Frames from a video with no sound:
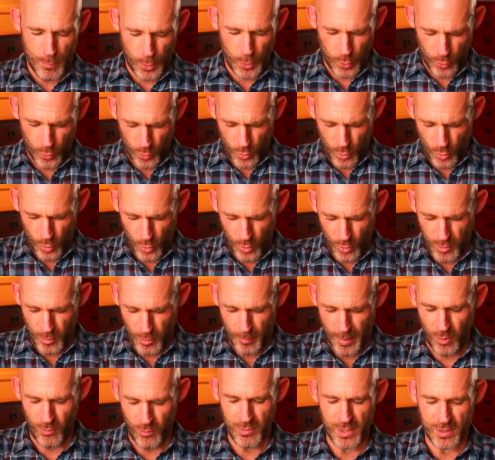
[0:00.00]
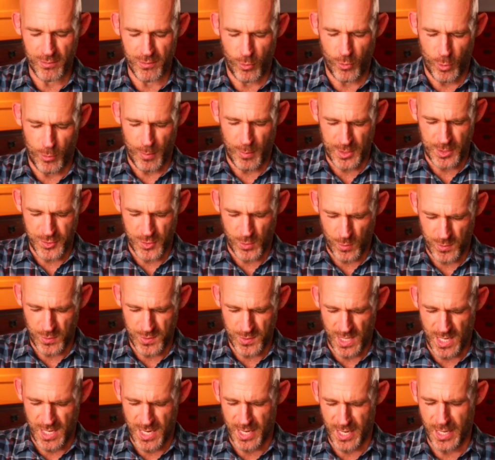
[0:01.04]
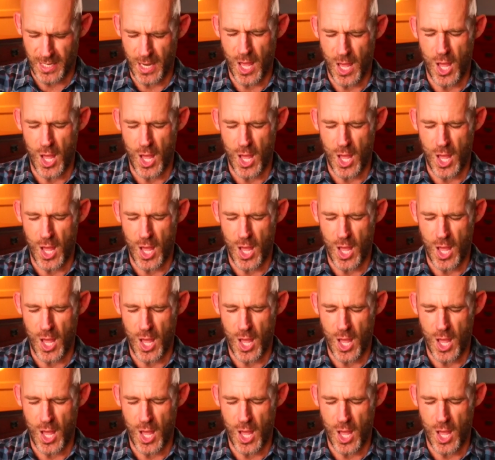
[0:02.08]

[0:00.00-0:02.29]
pull the pelvic floor muscles in,